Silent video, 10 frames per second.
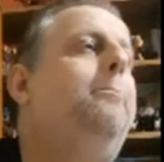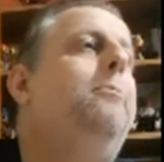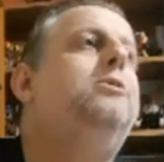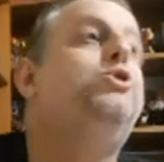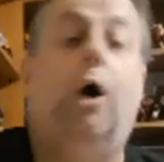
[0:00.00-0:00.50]

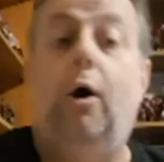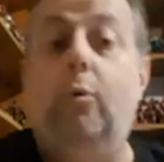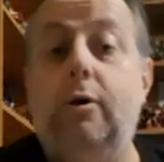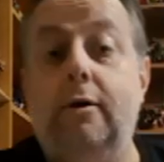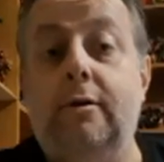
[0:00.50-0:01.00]

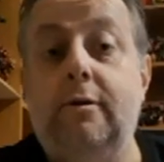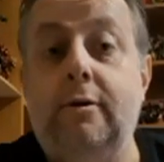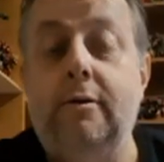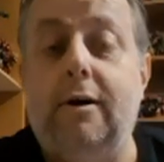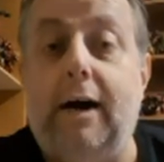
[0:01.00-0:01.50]
So
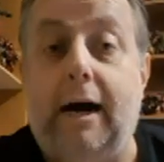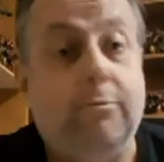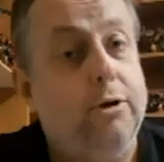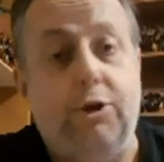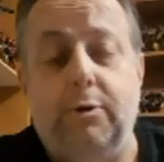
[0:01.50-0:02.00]
I'm
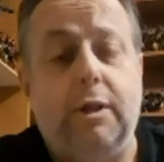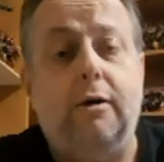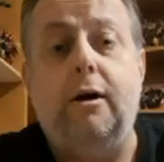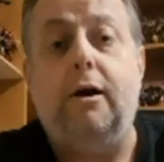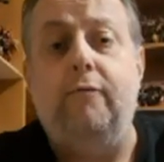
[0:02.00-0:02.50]
going to do a
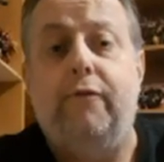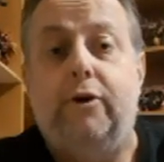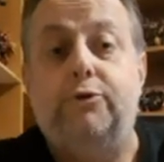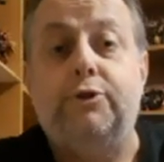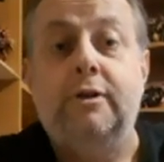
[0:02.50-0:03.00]
Locker
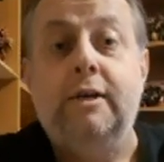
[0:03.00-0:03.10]
Convos,